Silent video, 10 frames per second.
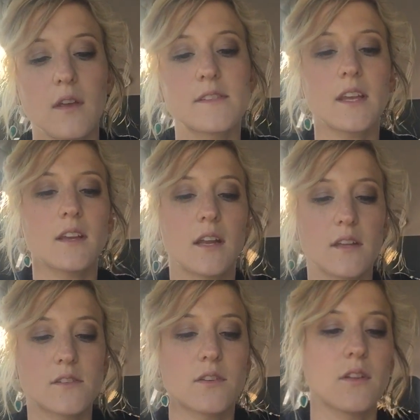Satan
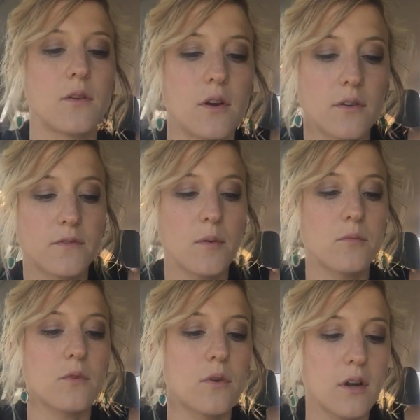answered the Lord,
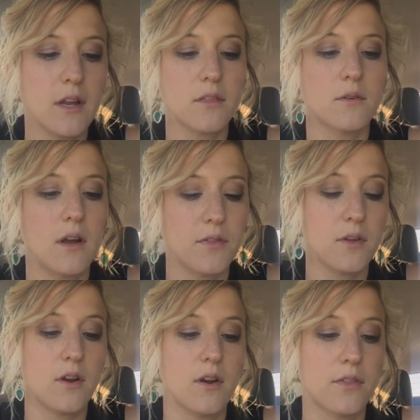"From roaring throughout
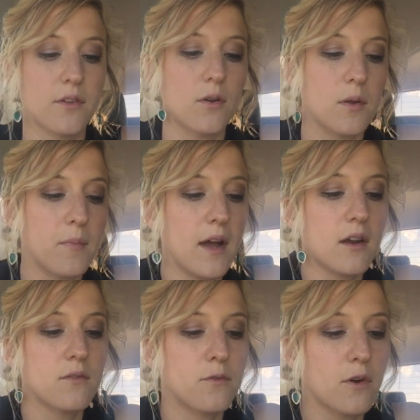the earth, going back
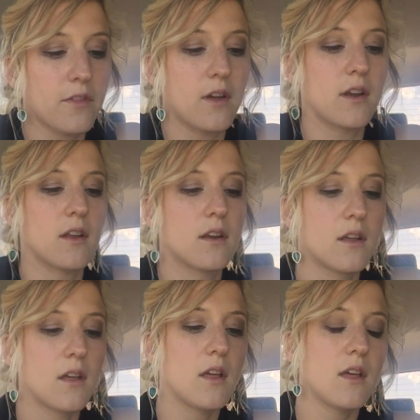and forth on
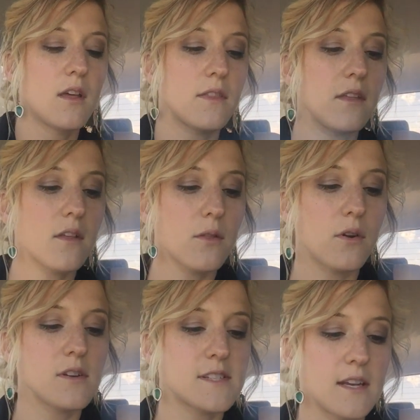it." Then the
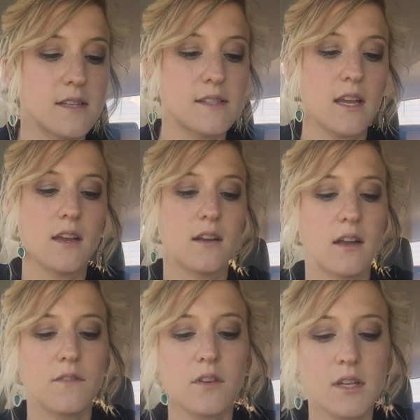Lord said to Satan,
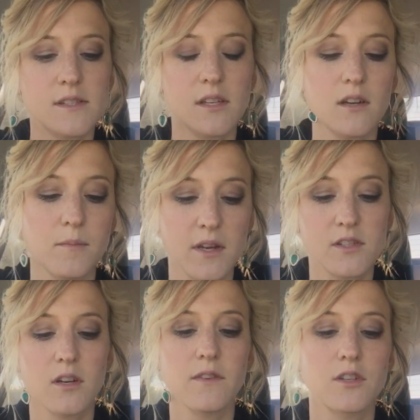"Have you considered my
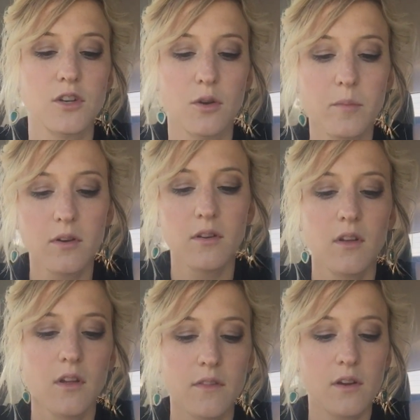servant Job?
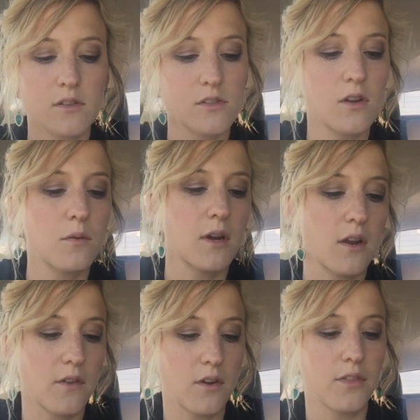There is no one
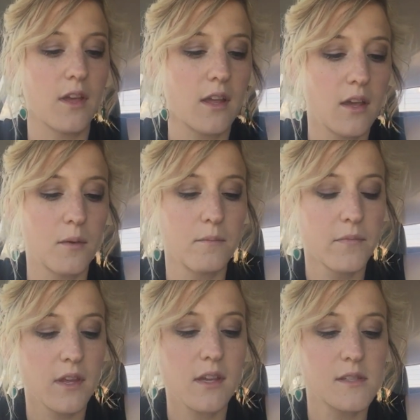on earth like
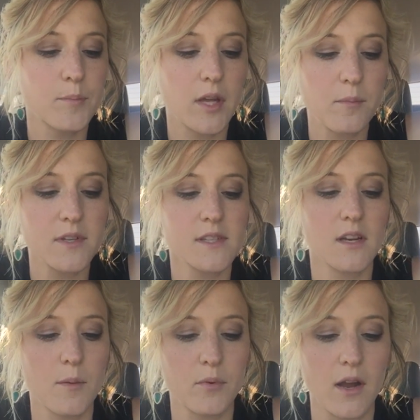him. He is blameless
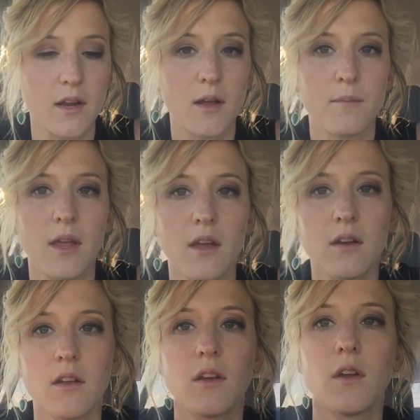and upright, a
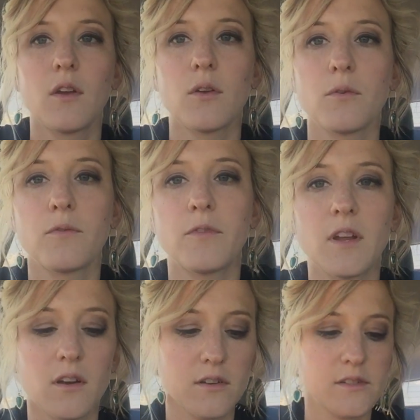man who
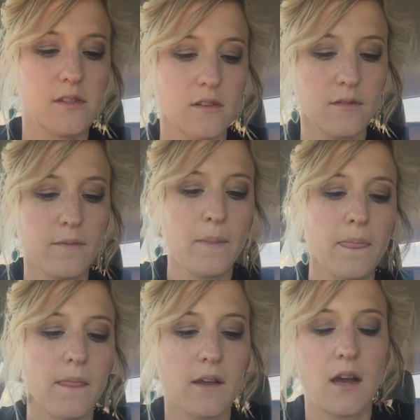fears
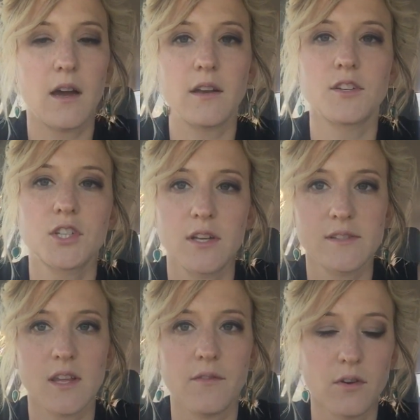God and
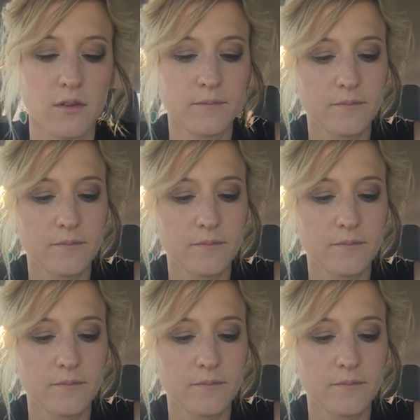shuns evil."